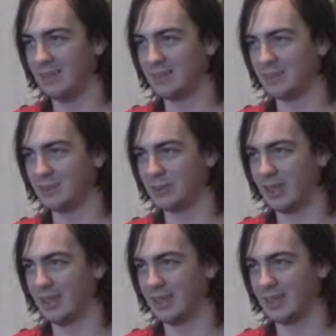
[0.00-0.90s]
to
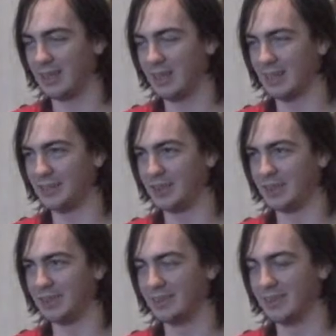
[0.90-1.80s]
try and catch
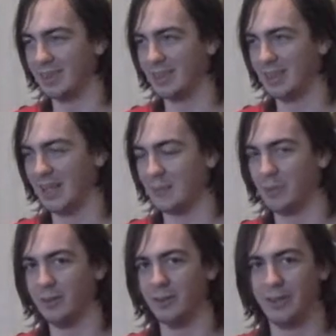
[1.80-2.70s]
it. And I'm a
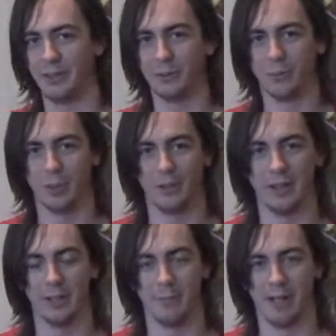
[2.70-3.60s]
little
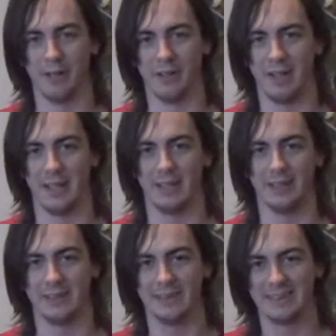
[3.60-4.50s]
worried about that.
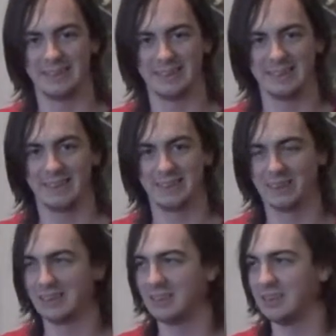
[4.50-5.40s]

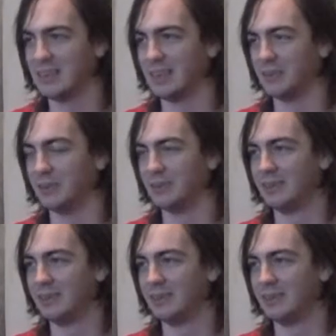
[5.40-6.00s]
Just a little.